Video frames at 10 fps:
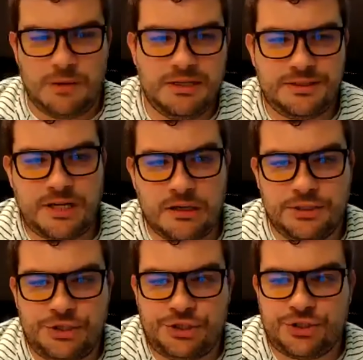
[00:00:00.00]
not entirely
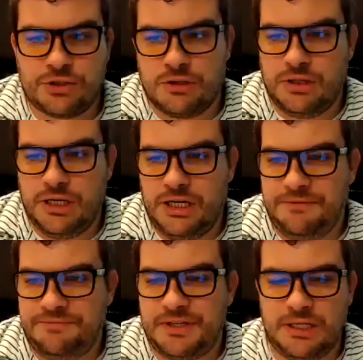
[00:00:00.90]
sure if
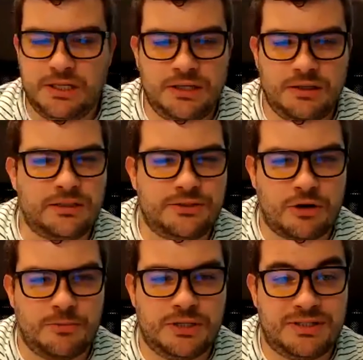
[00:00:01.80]
the like
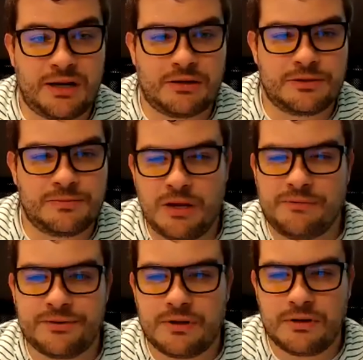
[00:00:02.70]
Dharma attackers meant
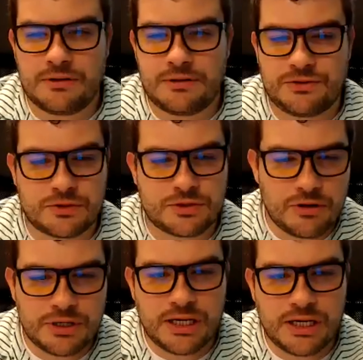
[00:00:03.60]
for their source
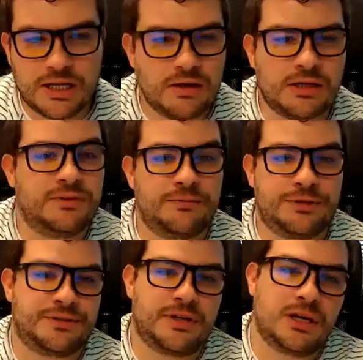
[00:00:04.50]
code to get out. Like if they were
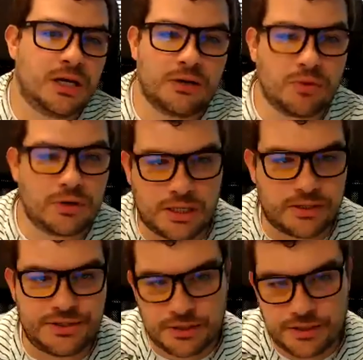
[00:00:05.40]
just like, we're kind of
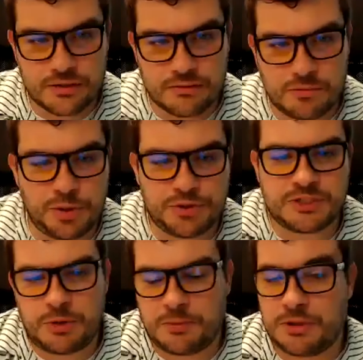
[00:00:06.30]
done here, we'll post this
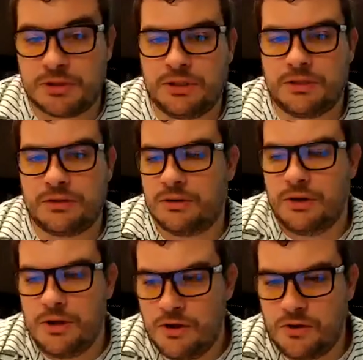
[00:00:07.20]
publicly or
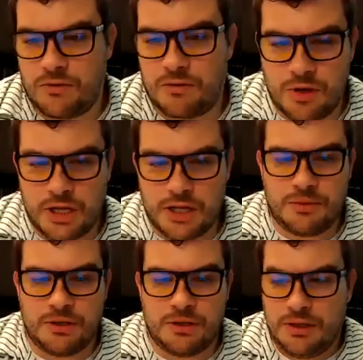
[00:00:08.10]
what,
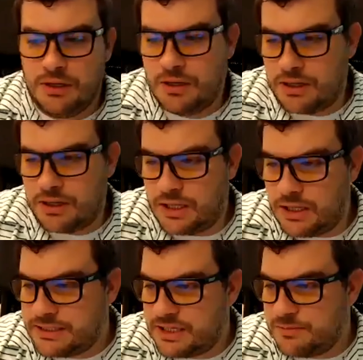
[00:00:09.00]
but
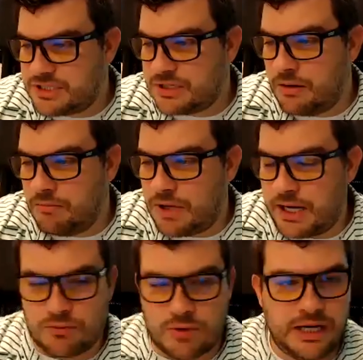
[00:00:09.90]
it seems some
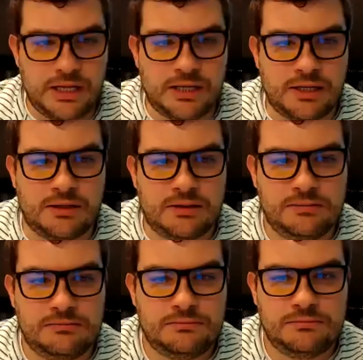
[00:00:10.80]
Iranian,
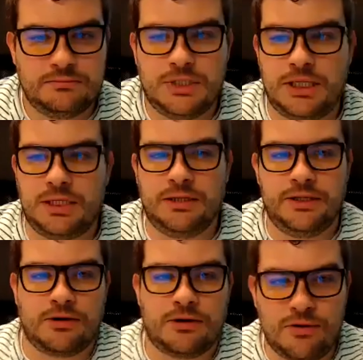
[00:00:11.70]
the
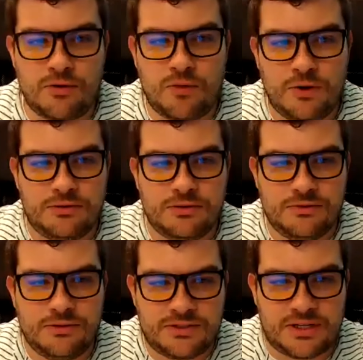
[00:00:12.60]
article quote
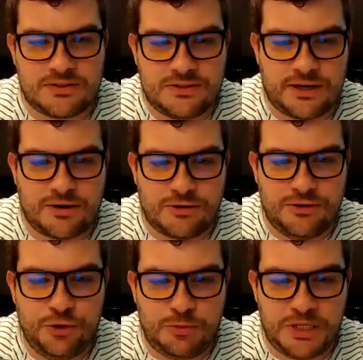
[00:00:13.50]
says they are
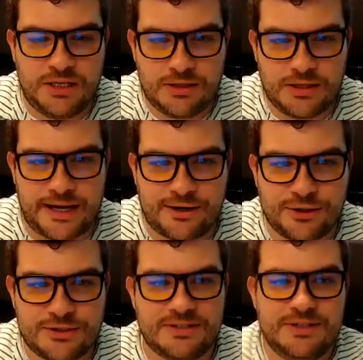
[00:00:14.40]
newbie
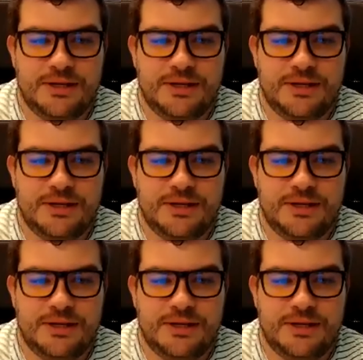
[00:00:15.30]
hackers,